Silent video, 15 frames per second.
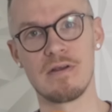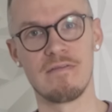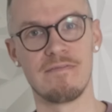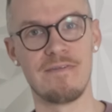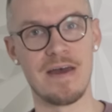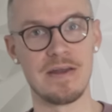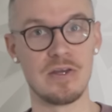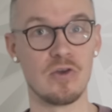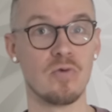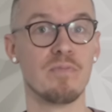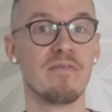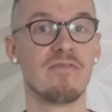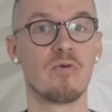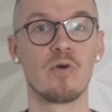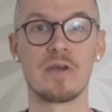with your venue
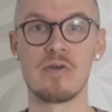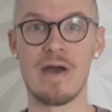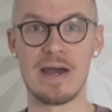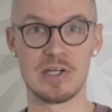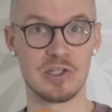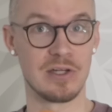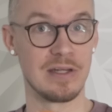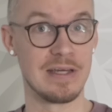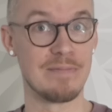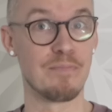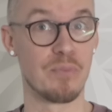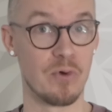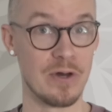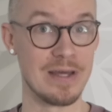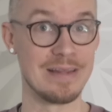before you actually
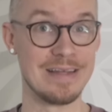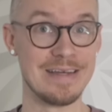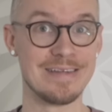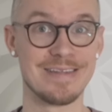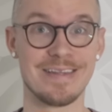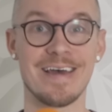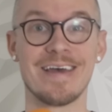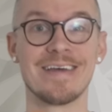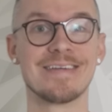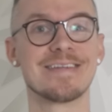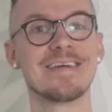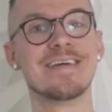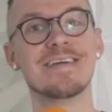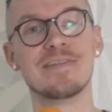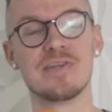bring these
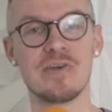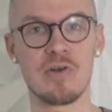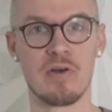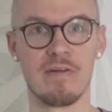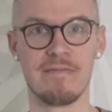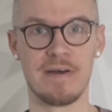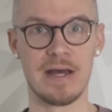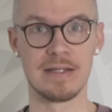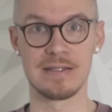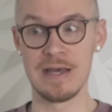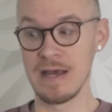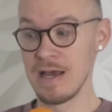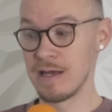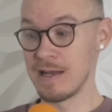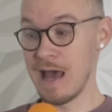things into your event.